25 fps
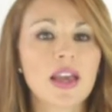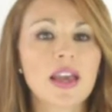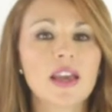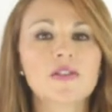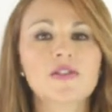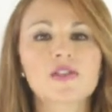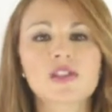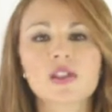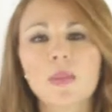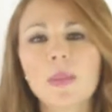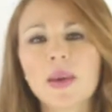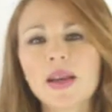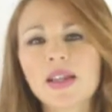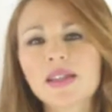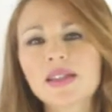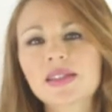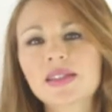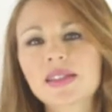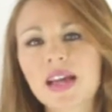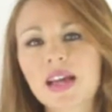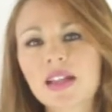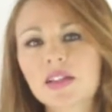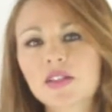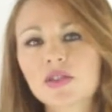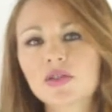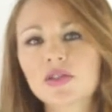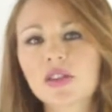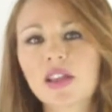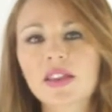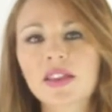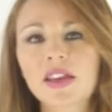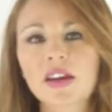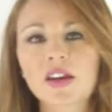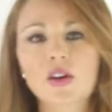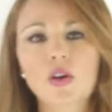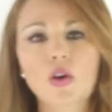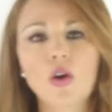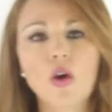If somebody tells you that
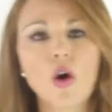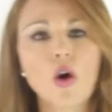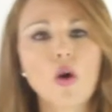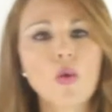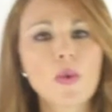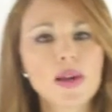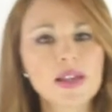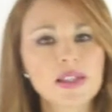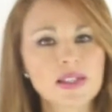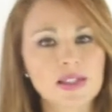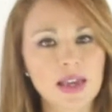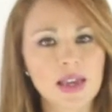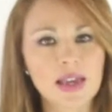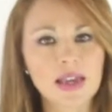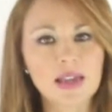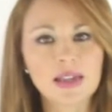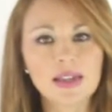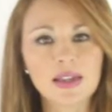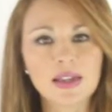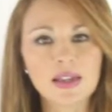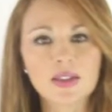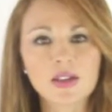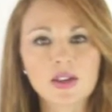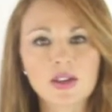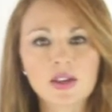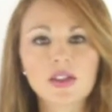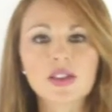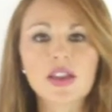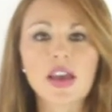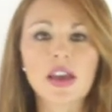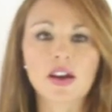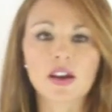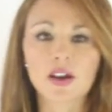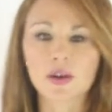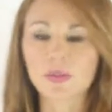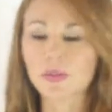they are always a leader, they are